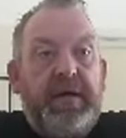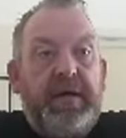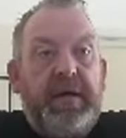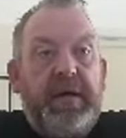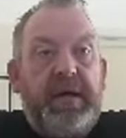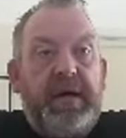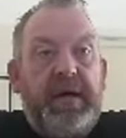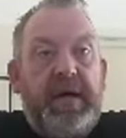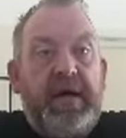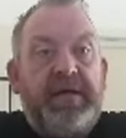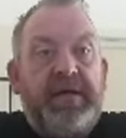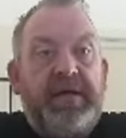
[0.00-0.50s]

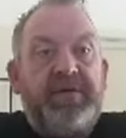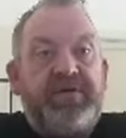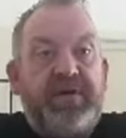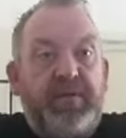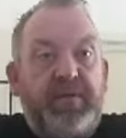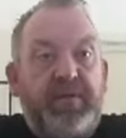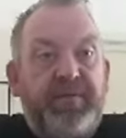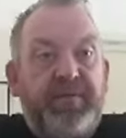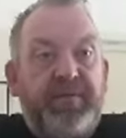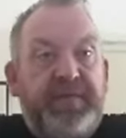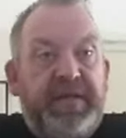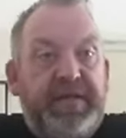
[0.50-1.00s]
And some
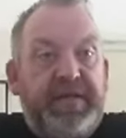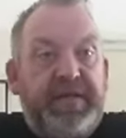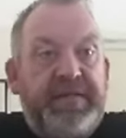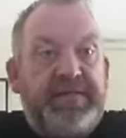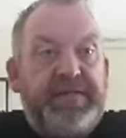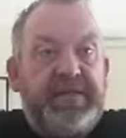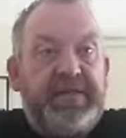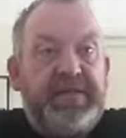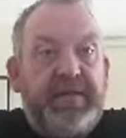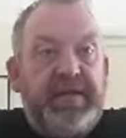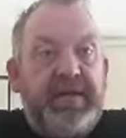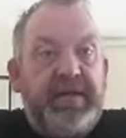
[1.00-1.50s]
of
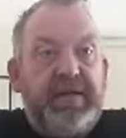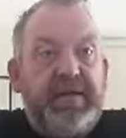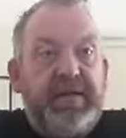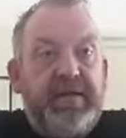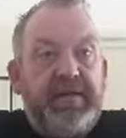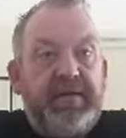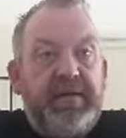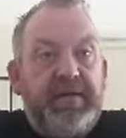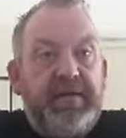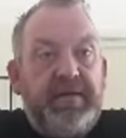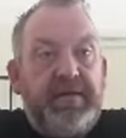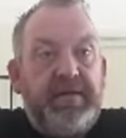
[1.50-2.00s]
these
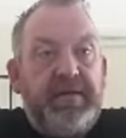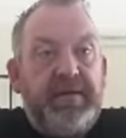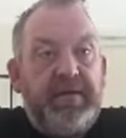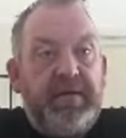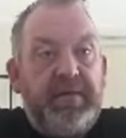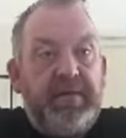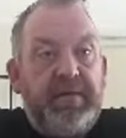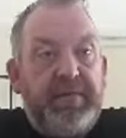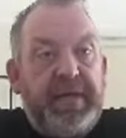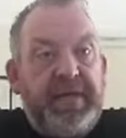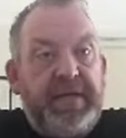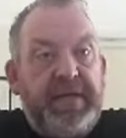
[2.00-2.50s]

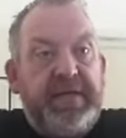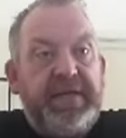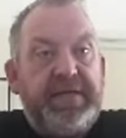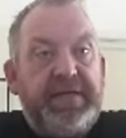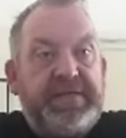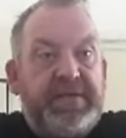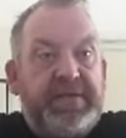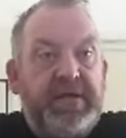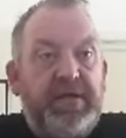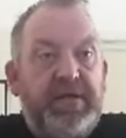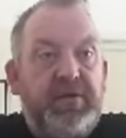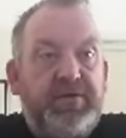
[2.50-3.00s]
immediate
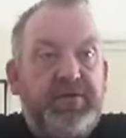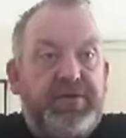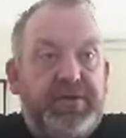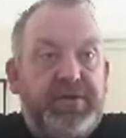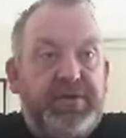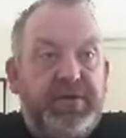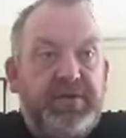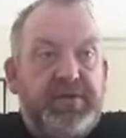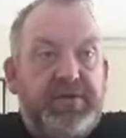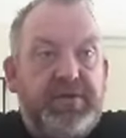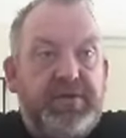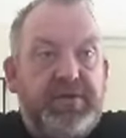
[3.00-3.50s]

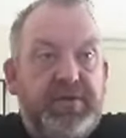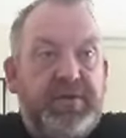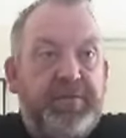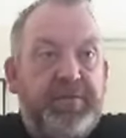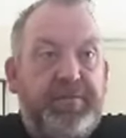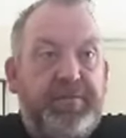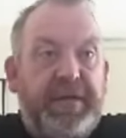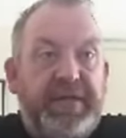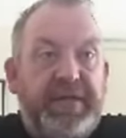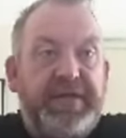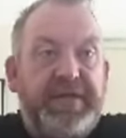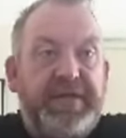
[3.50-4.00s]
solutions to the
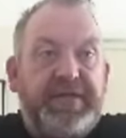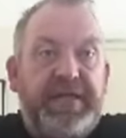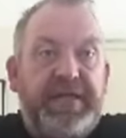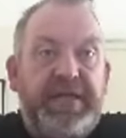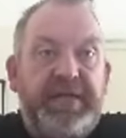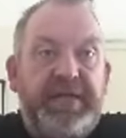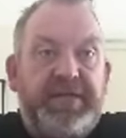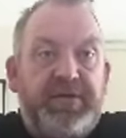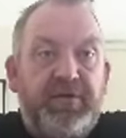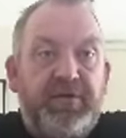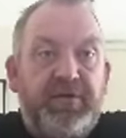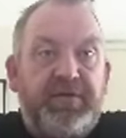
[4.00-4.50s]
biggest
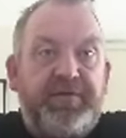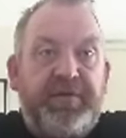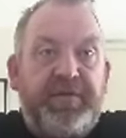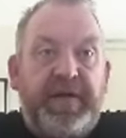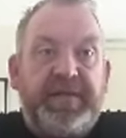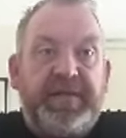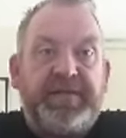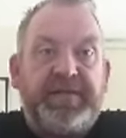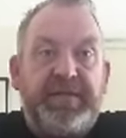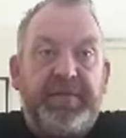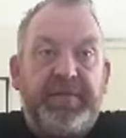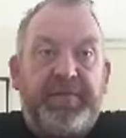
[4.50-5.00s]
issues
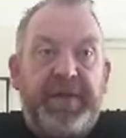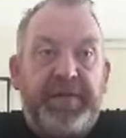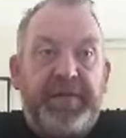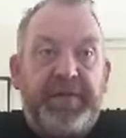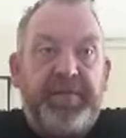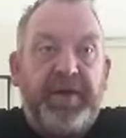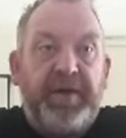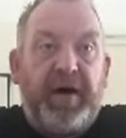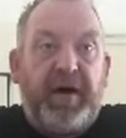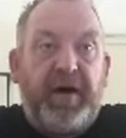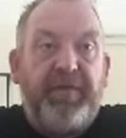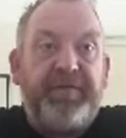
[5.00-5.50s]
facing the people
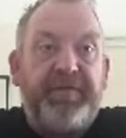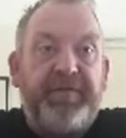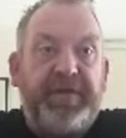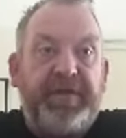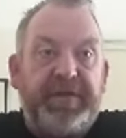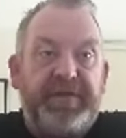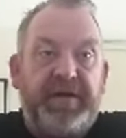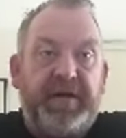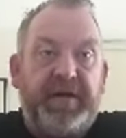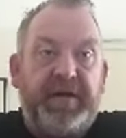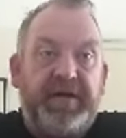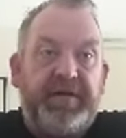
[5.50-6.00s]
of this
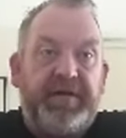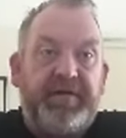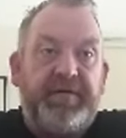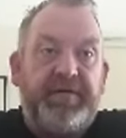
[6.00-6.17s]
island,